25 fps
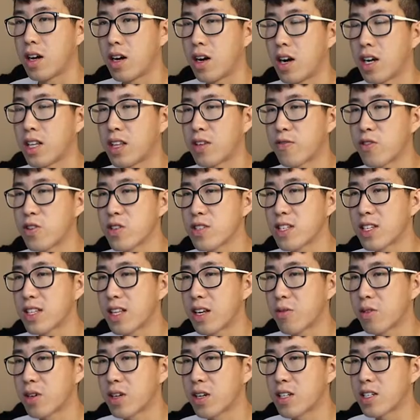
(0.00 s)
right, the first thing that
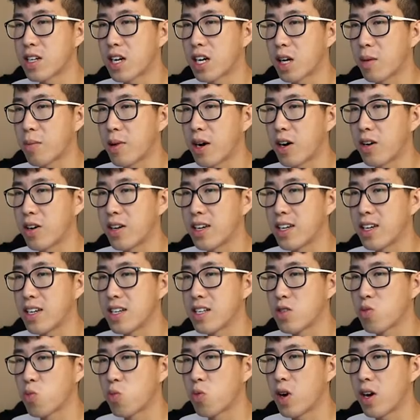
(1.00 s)
we're gonna talk about
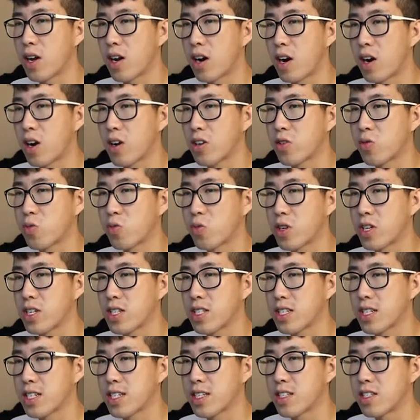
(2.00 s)
is what are the
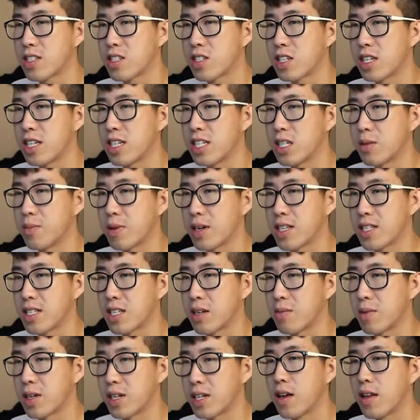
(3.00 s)
reasons to intubate
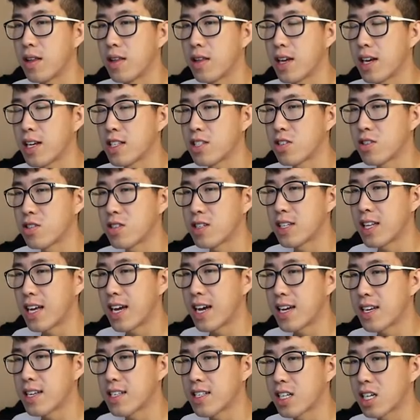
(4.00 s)
somebody? The answer to
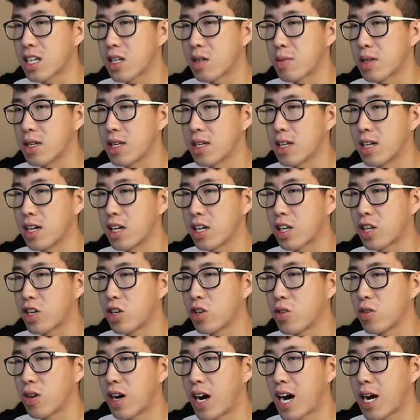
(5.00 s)
that is gonna be
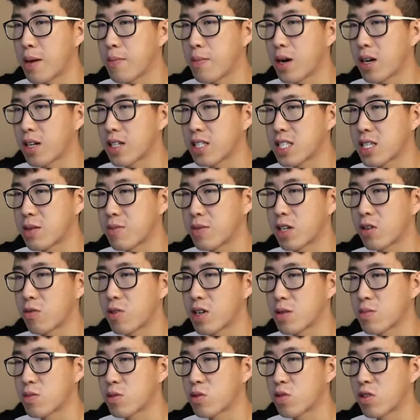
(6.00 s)
acute hypoxemic
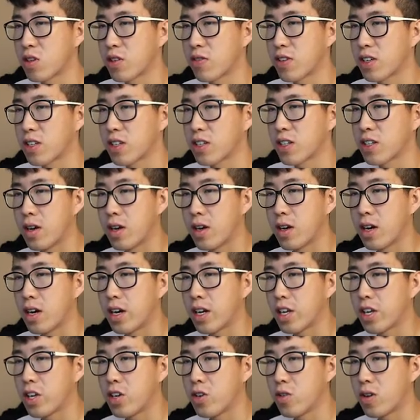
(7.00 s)
respiratory failure,
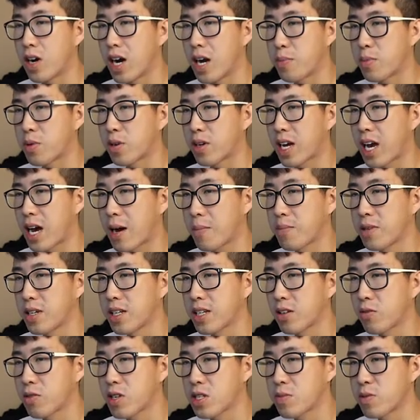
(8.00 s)
acute
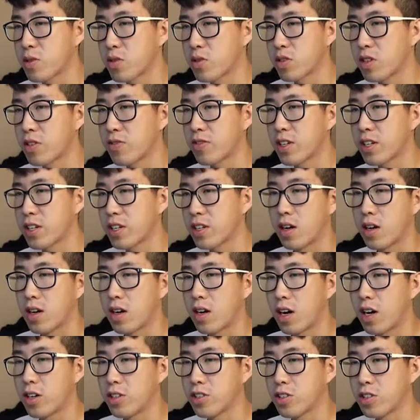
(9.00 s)
hypercapnic respiratory failure,
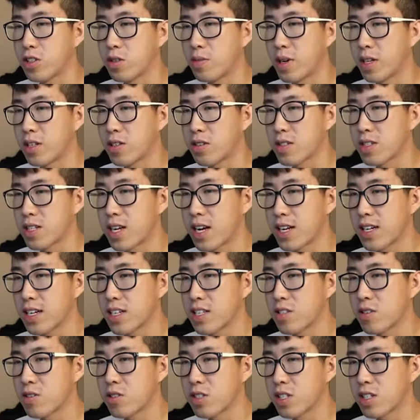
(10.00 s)
altered mental
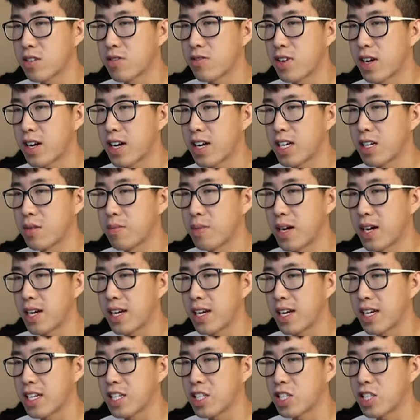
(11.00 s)
status, usually defined by
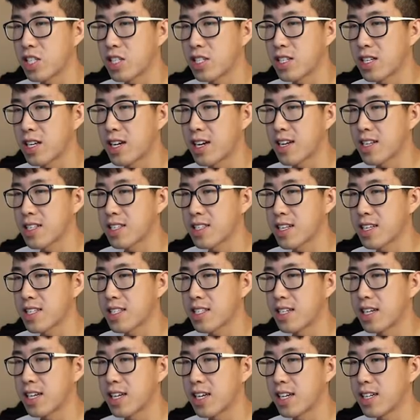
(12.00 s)
a GCS less
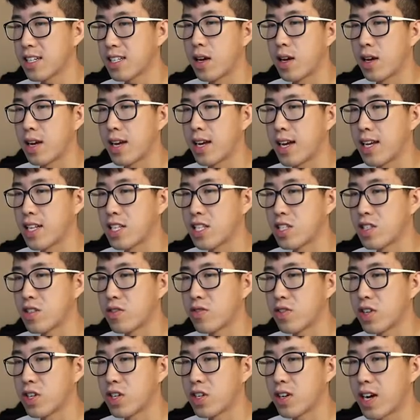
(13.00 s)
than eight, and
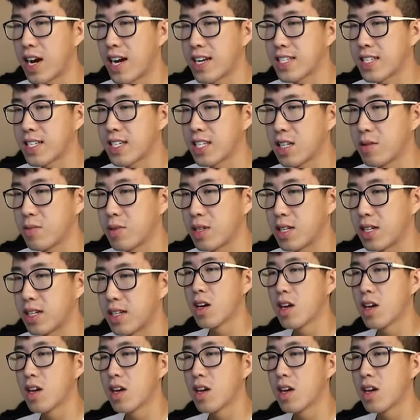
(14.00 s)
severe acidemia. All